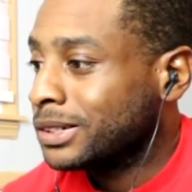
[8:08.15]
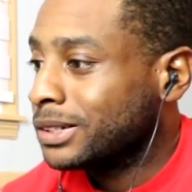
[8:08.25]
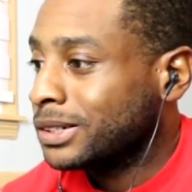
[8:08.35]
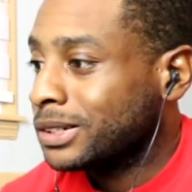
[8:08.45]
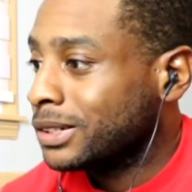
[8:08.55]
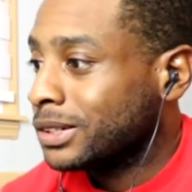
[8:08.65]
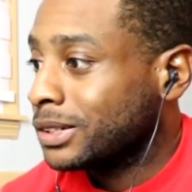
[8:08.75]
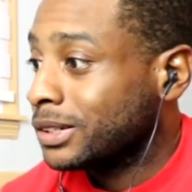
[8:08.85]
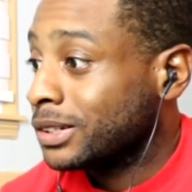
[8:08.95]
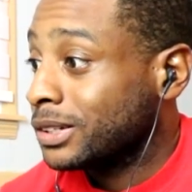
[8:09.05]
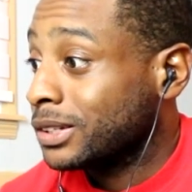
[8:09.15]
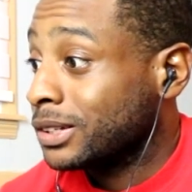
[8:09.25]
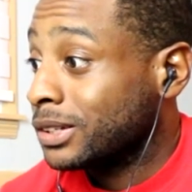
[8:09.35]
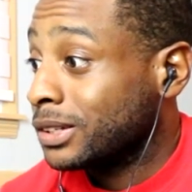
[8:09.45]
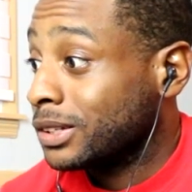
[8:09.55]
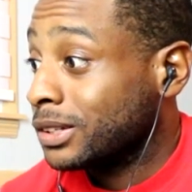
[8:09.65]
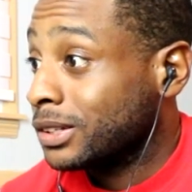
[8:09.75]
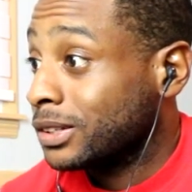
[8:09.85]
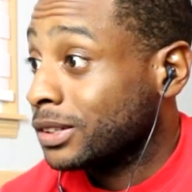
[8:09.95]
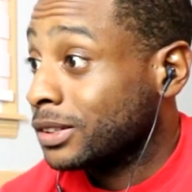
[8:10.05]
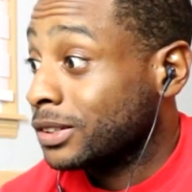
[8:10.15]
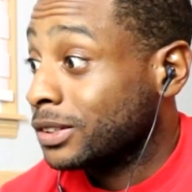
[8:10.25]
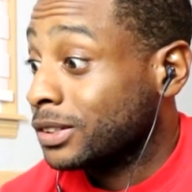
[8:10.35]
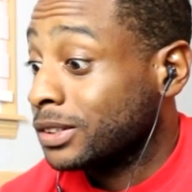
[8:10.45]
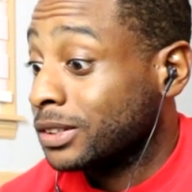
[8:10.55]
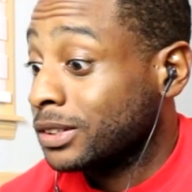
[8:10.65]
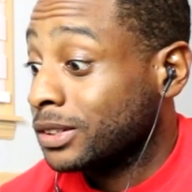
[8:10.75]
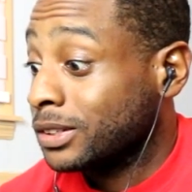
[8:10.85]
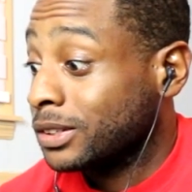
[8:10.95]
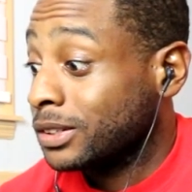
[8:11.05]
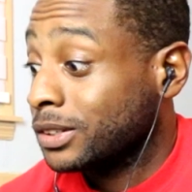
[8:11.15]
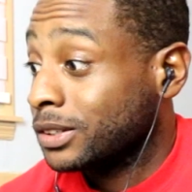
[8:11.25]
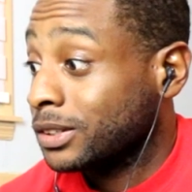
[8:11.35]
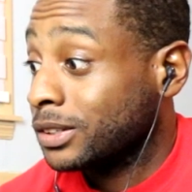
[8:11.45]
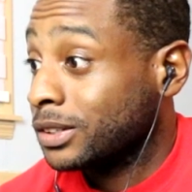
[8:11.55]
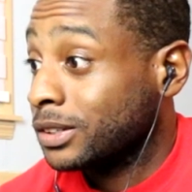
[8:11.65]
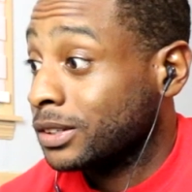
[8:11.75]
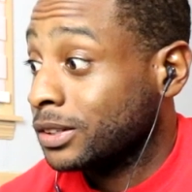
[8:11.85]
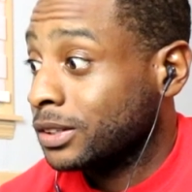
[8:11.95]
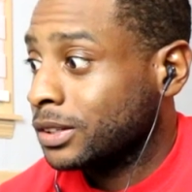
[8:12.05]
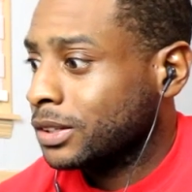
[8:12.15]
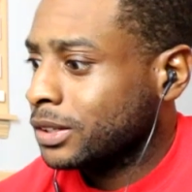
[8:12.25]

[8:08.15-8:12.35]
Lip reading: Nobody speaks.